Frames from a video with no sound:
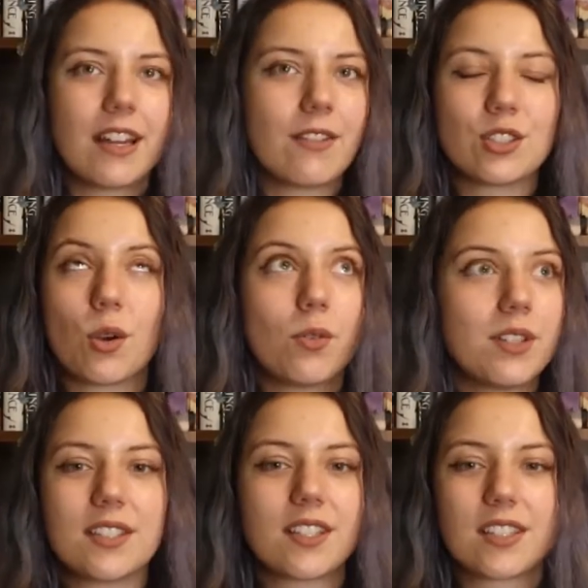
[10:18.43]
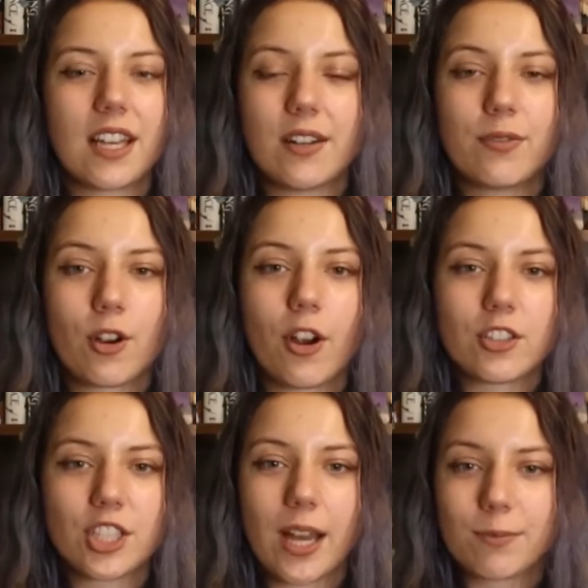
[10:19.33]
and I was always excited for
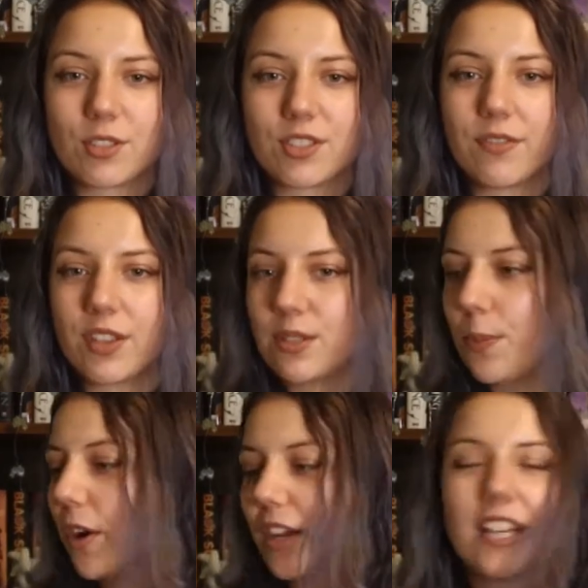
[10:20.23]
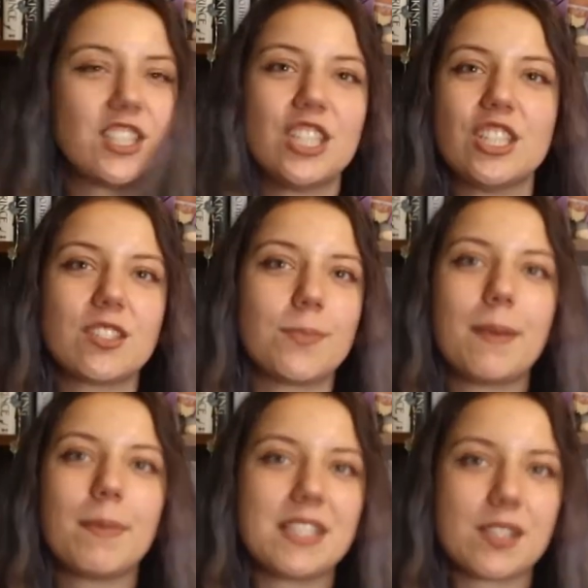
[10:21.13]
her chapters of this book and she just
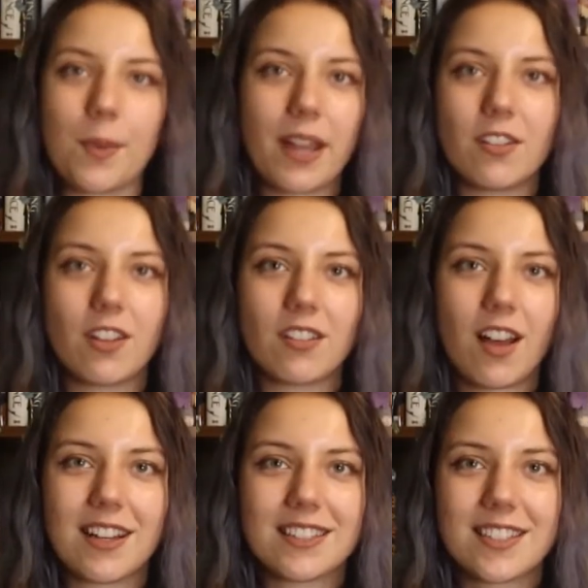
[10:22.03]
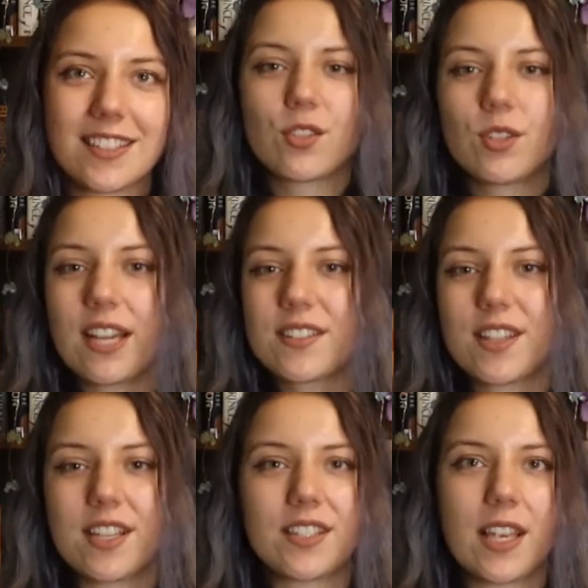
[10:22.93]
made me smile a lot. So
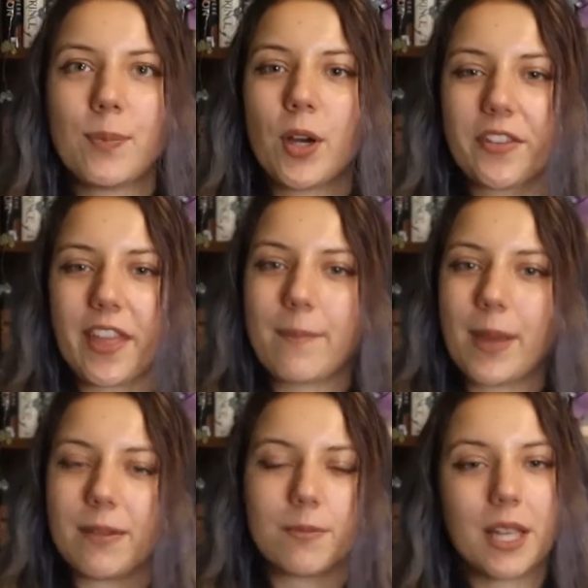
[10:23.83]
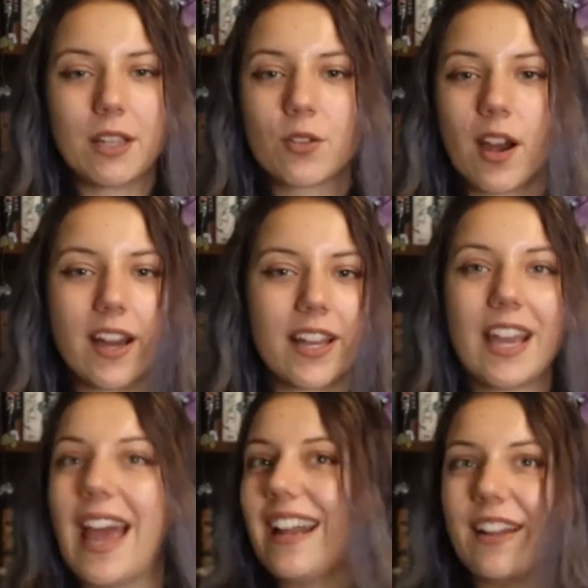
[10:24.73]
next is a book that made me
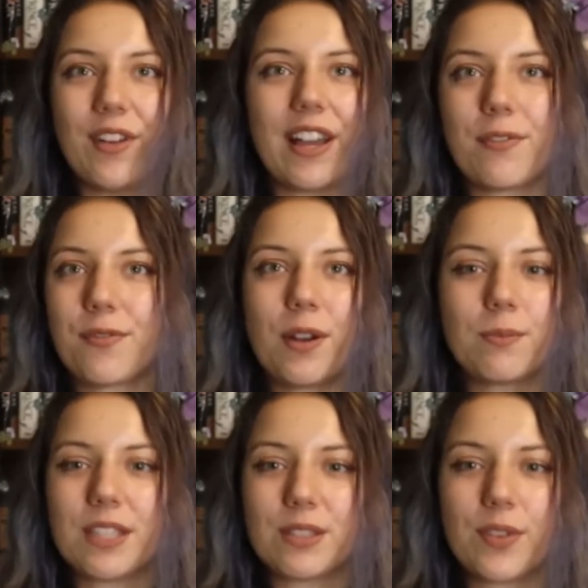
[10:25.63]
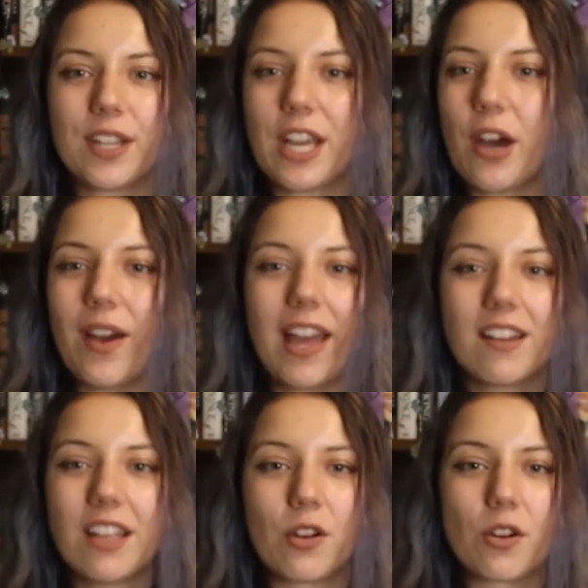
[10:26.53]
cry and if I had filmed this video
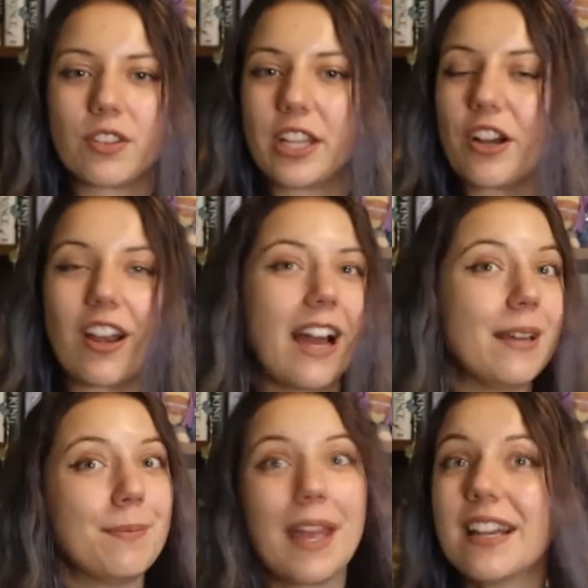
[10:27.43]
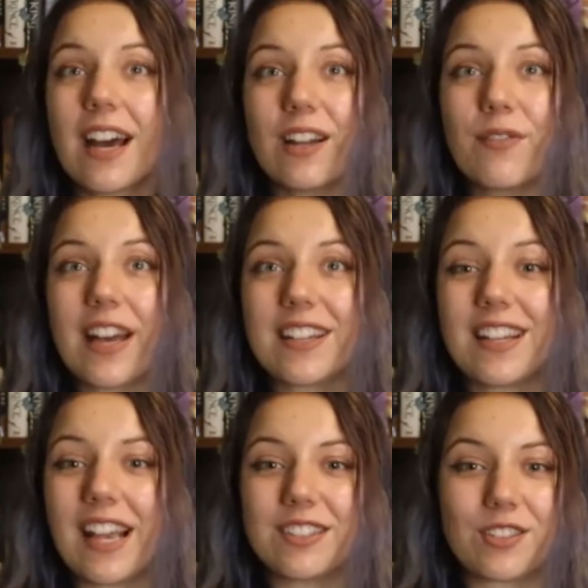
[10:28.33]
any earlier I may not have had
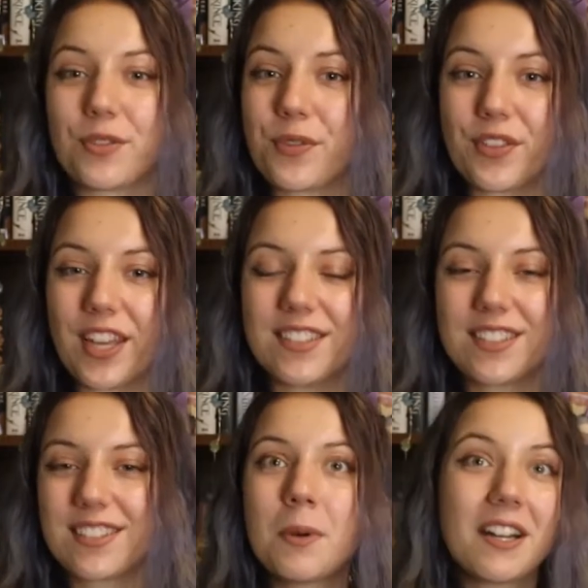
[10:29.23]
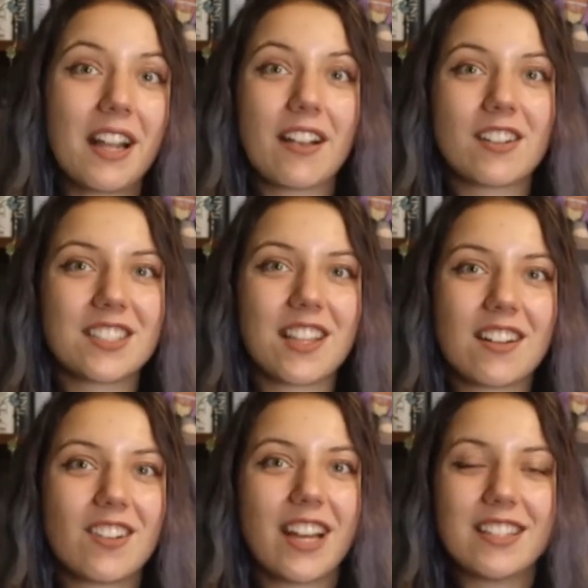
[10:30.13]
an answer for this. But
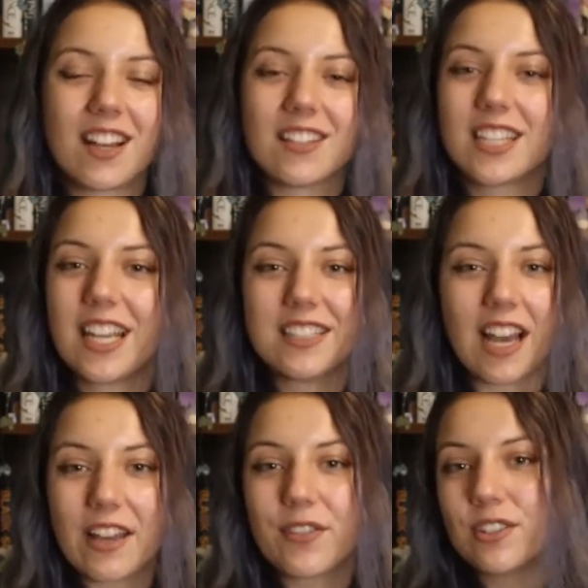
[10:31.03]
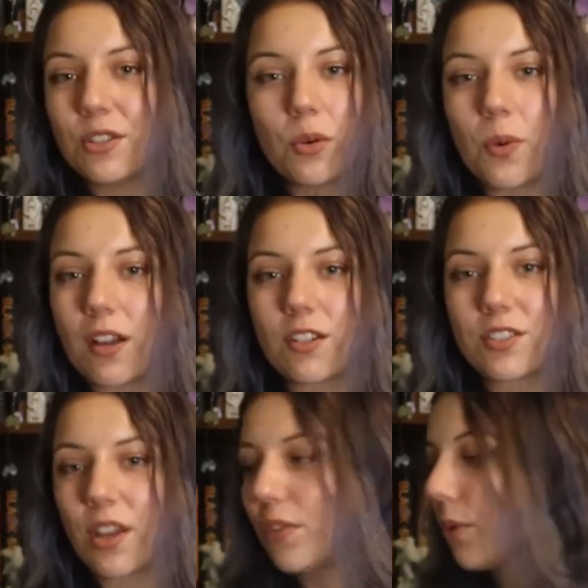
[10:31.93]
Aristotle and Dante dive into the
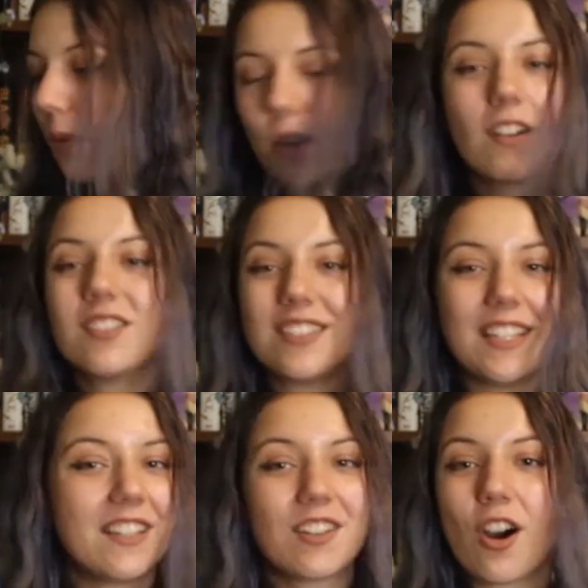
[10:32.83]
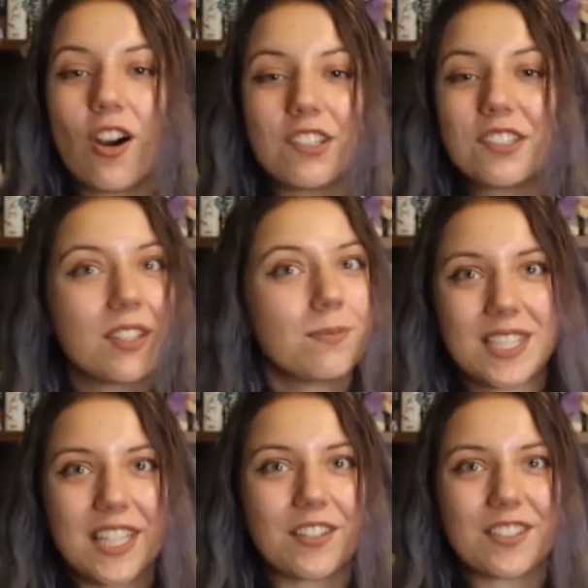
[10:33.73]
waters of the world did cause some
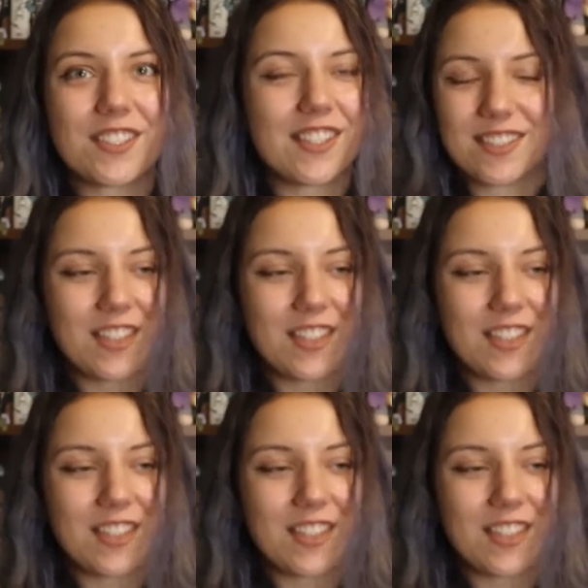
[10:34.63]
tears this